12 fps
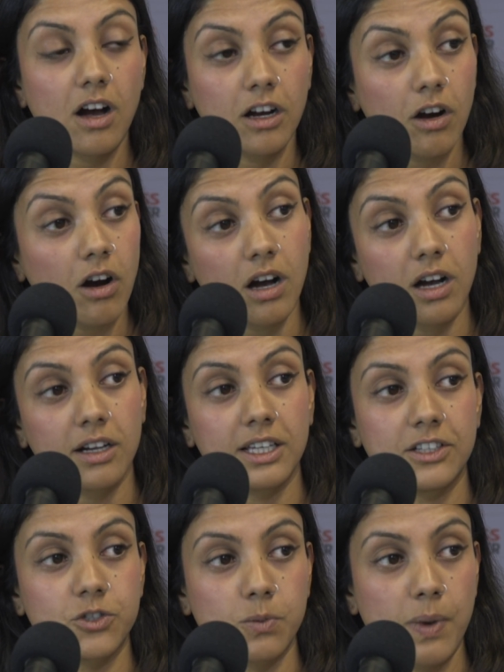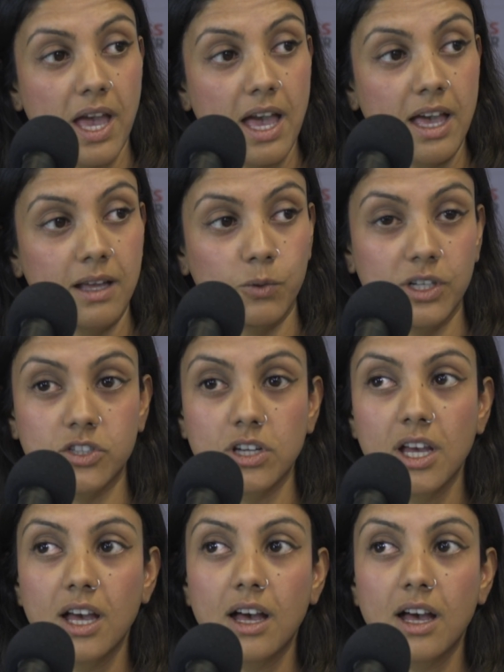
Hong Kong and Japan, which